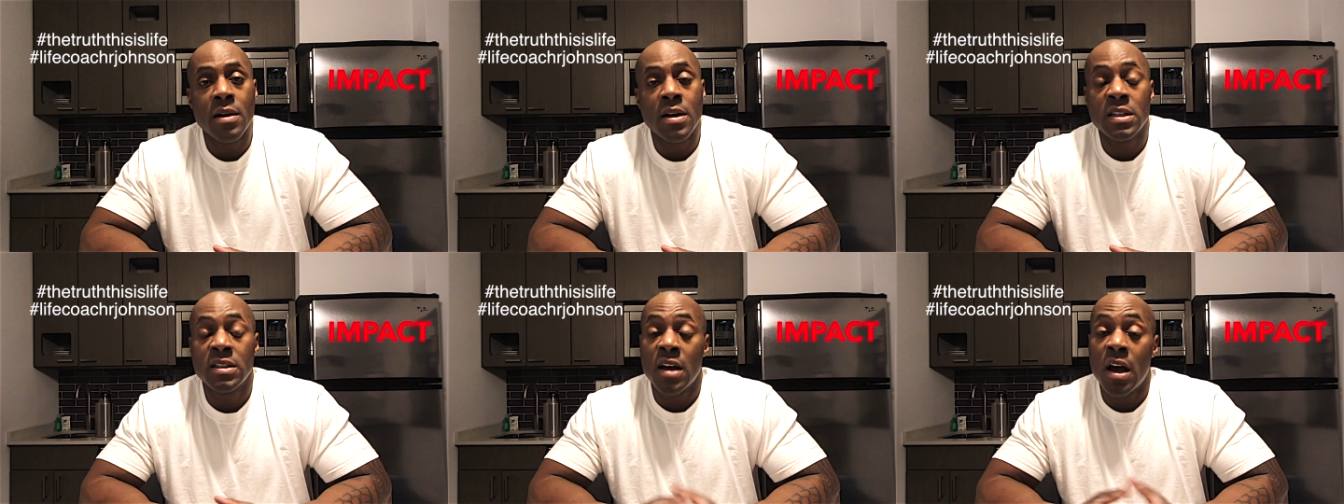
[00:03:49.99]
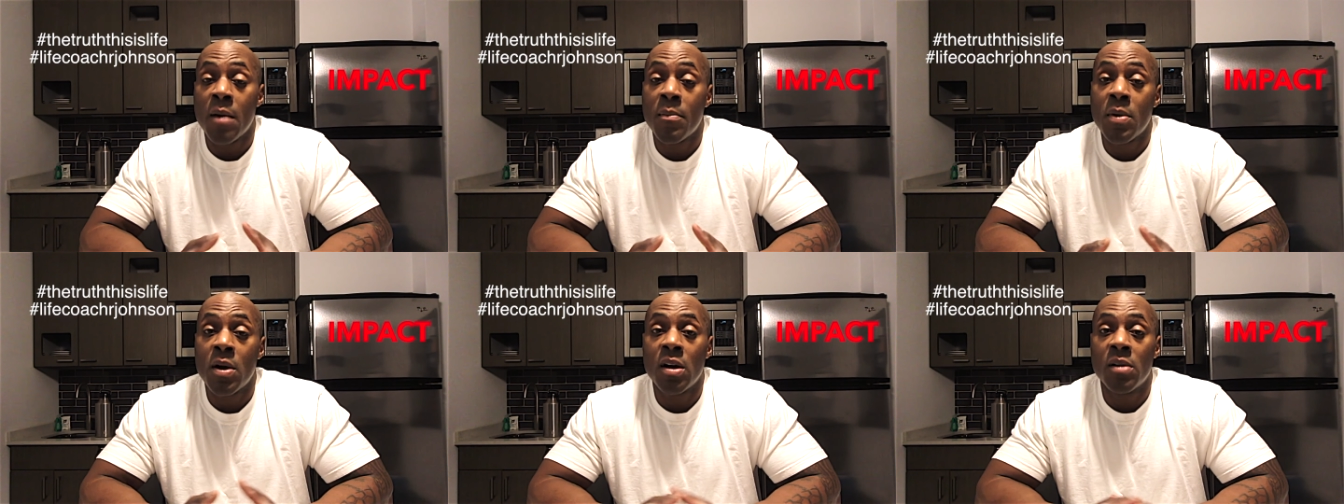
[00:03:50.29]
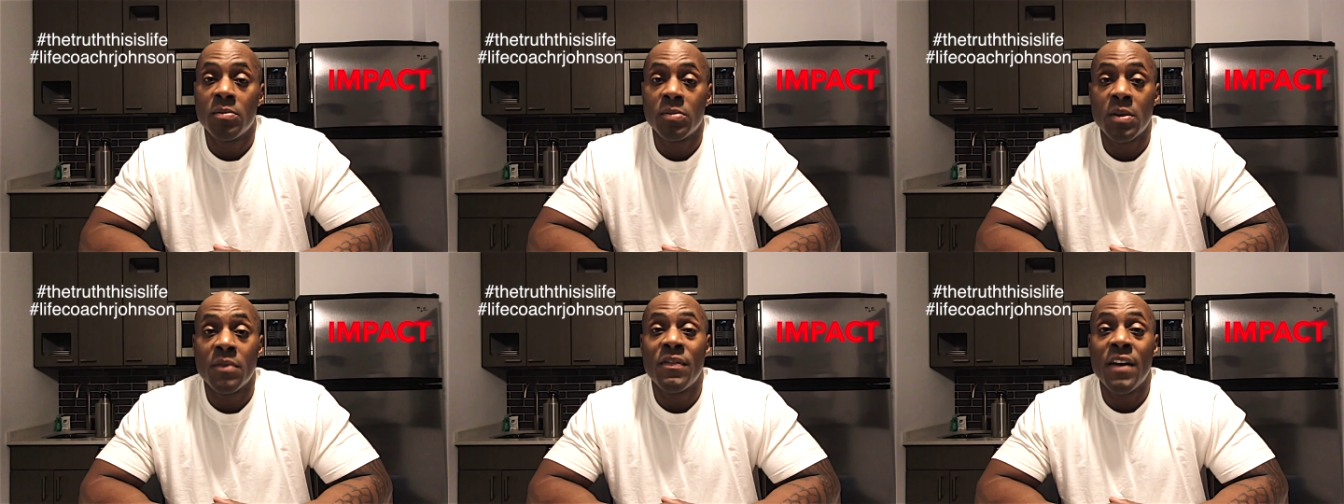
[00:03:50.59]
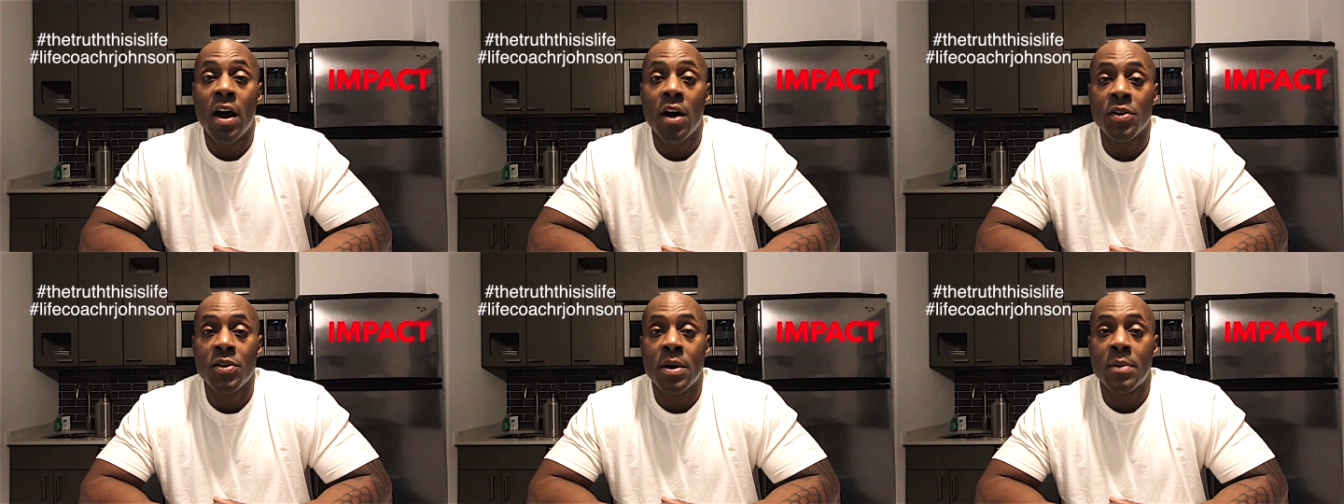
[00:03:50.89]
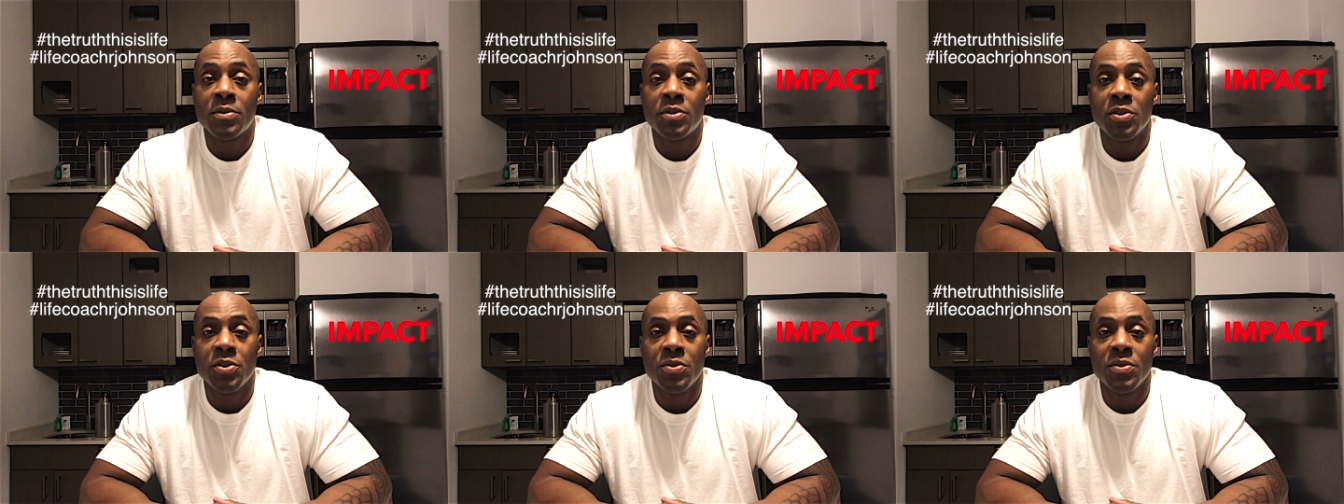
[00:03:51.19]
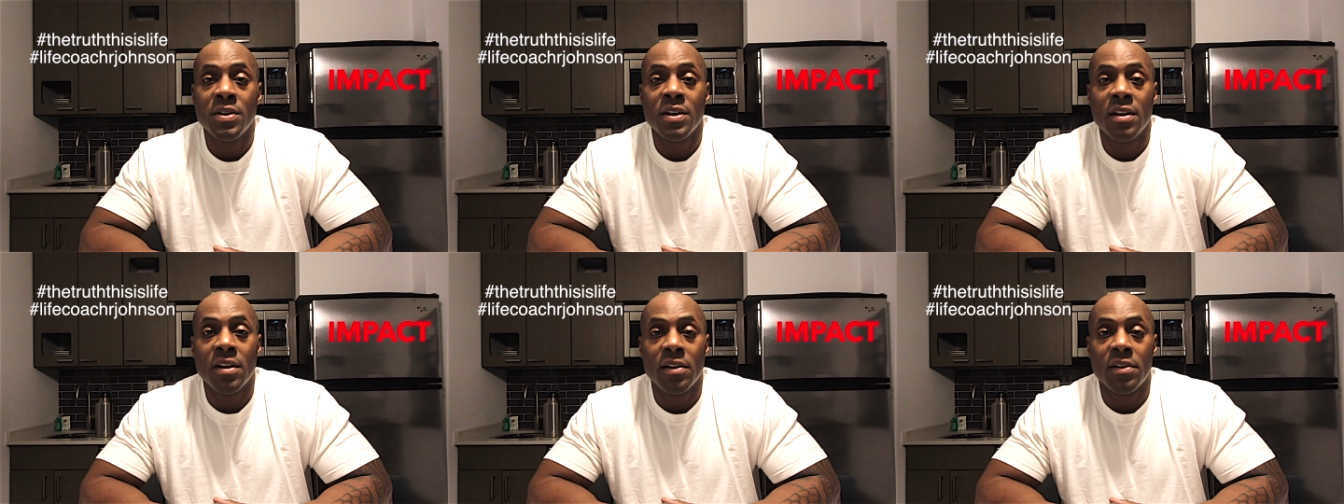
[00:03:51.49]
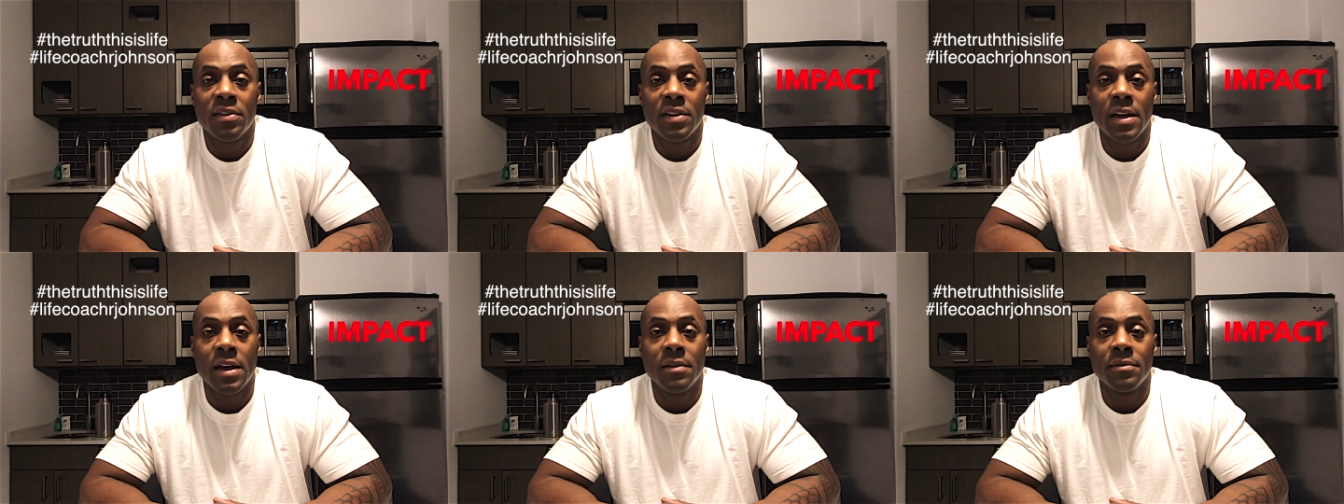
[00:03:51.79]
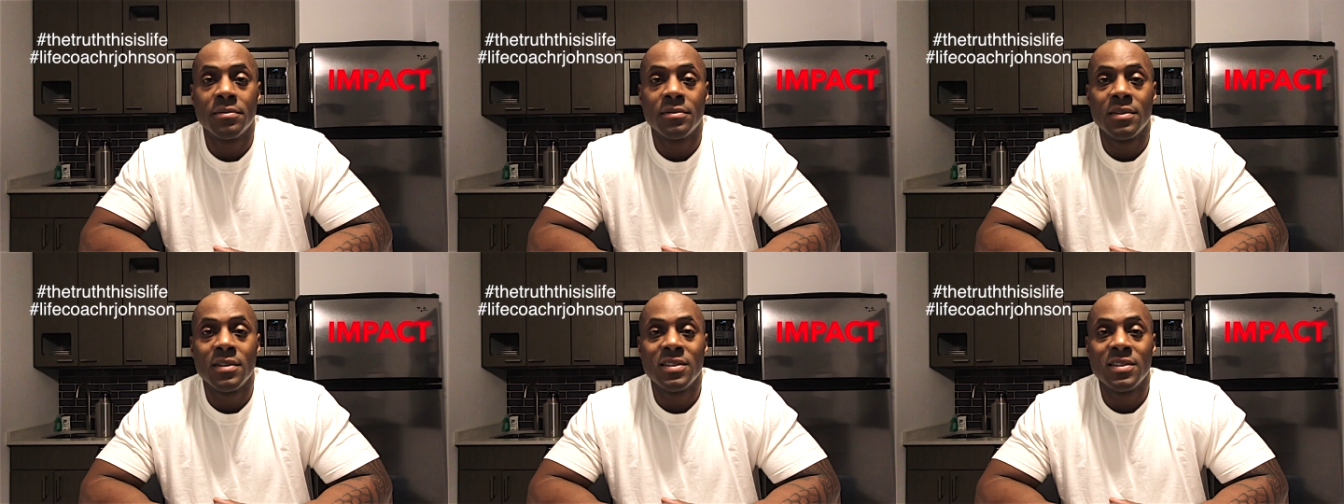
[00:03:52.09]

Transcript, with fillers: It's about the value opportunity you get out of that.